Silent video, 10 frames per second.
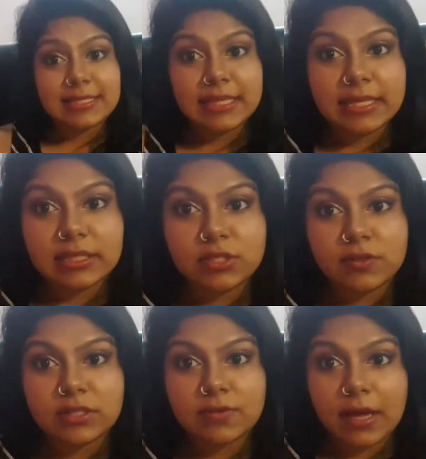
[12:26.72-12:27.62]
thing that you
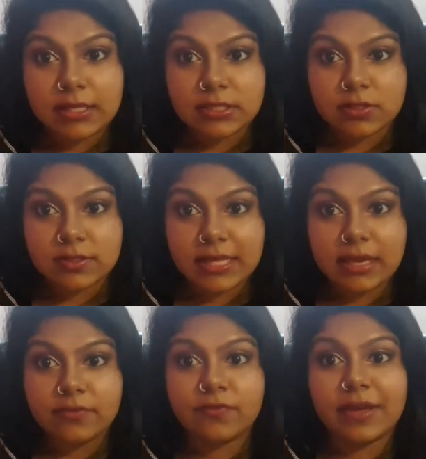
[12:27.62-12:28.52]
need to ask
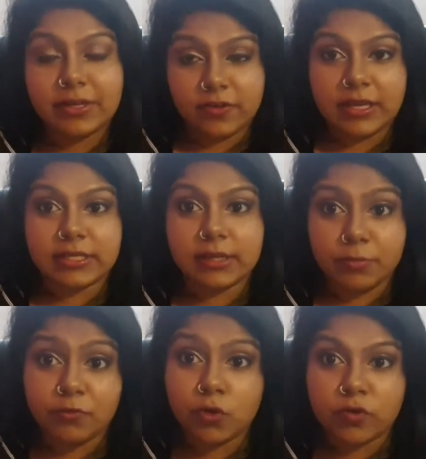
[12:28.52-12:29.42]
yourself
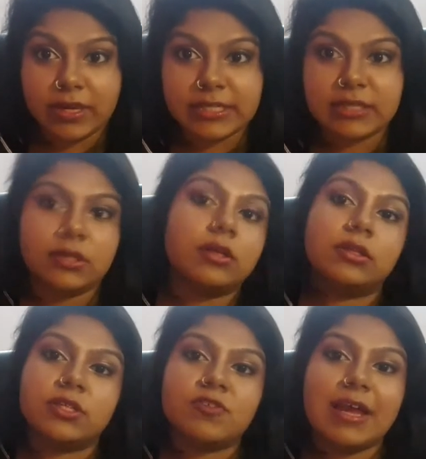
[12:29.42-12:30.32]
before creating
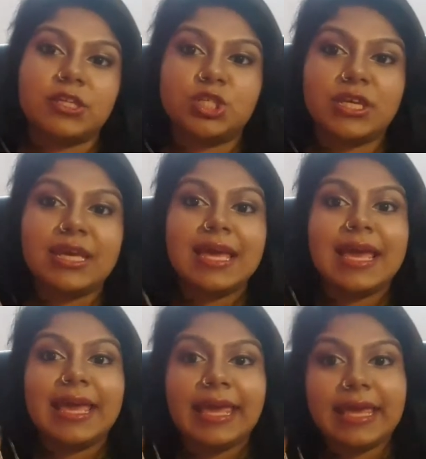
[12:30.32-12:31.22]
the strategy
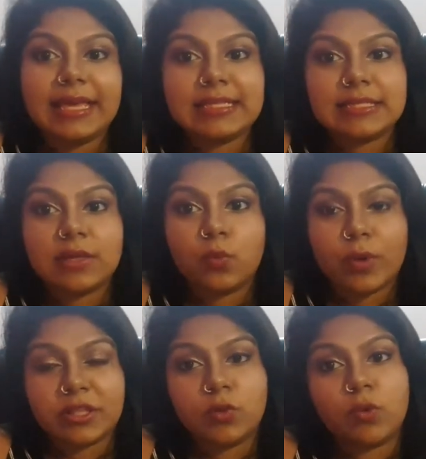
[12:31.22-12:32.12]
is
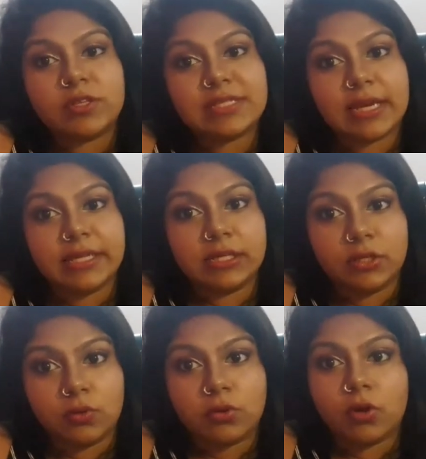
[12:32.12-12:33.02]
whether you want to study
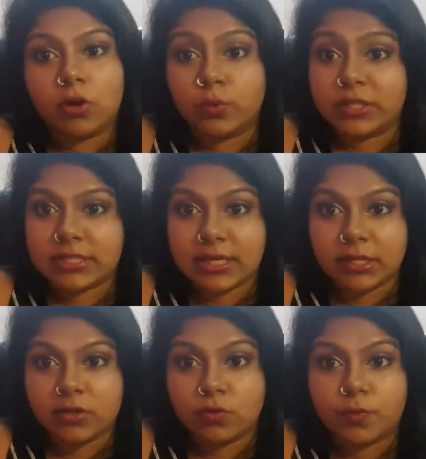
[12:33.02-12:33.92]
alone or with a
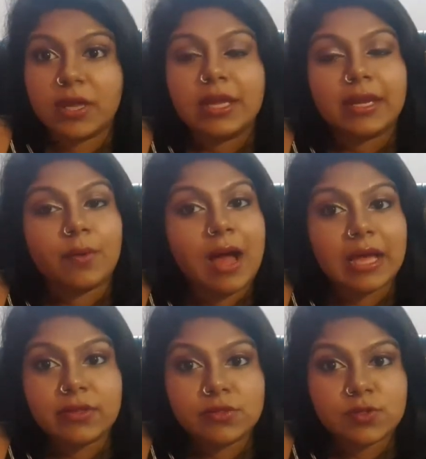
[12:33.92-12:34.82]
study group. Now,
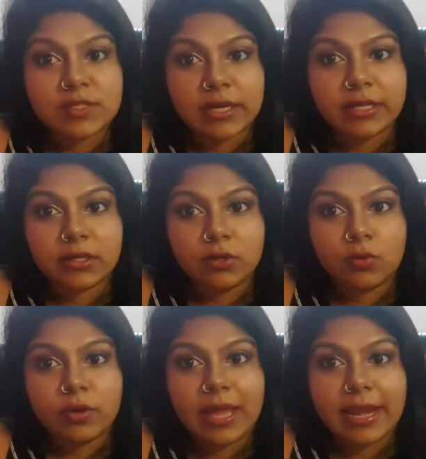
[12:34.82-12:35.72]
I used to study
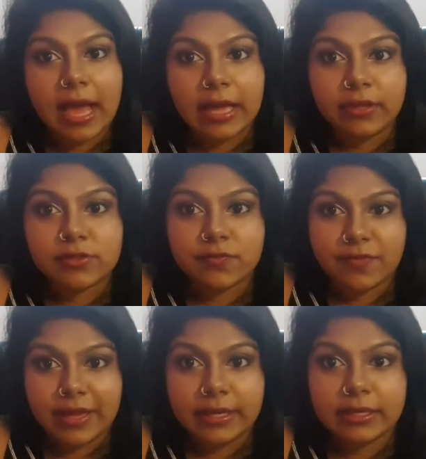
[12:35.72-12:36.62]
alone, and I used to
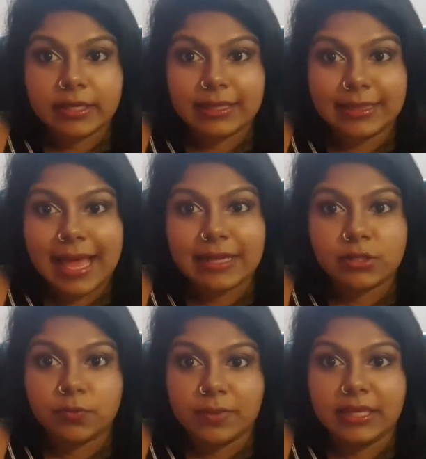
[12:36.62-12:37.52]
find
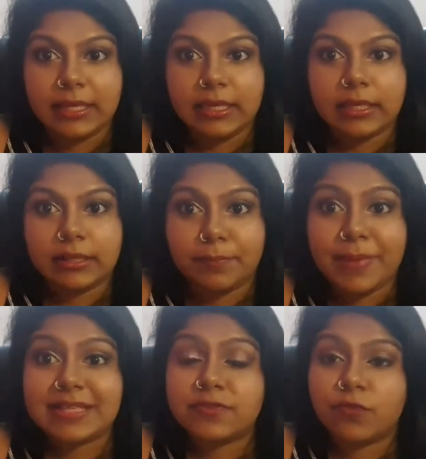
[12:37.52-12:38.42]
that to be the
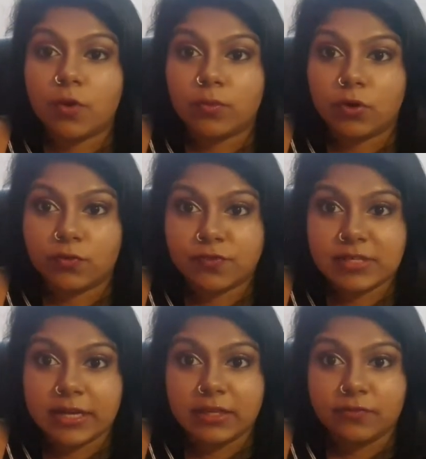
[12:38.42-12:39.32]
best form of
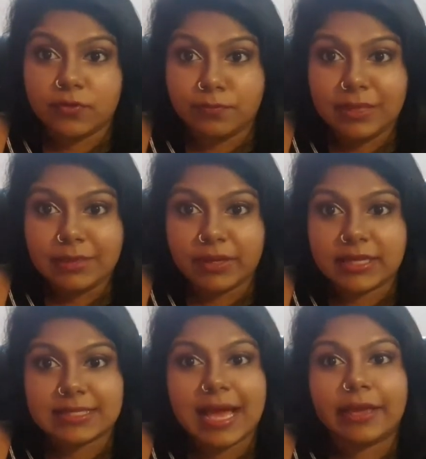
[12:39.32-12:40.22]
studying for me,
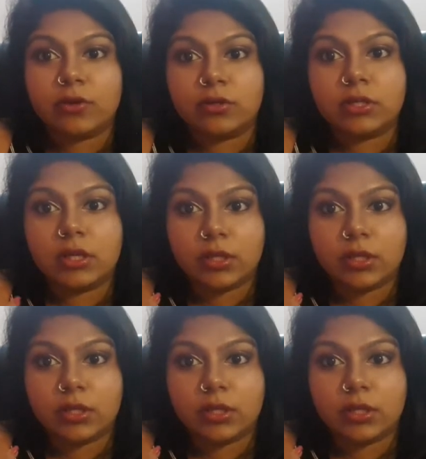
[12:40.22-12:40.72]
because I could,